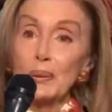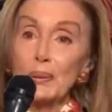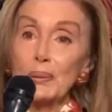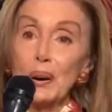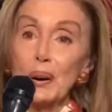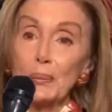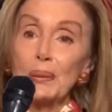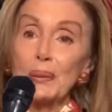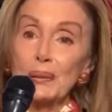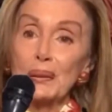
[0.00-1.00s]
So,
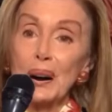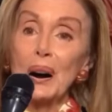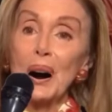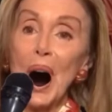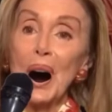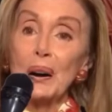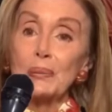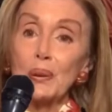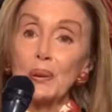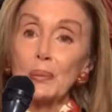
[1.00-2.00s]
say, I have two
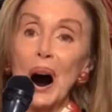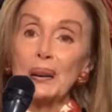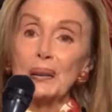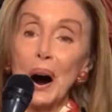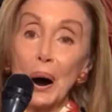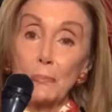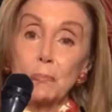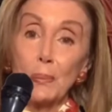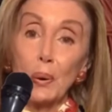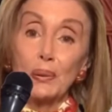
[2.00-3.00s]
cats, and
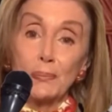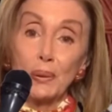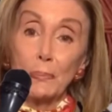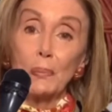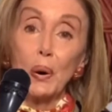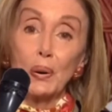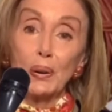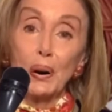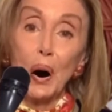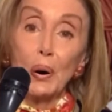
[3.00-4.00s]
both of them are
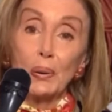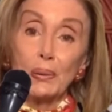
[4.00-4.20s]
dogs.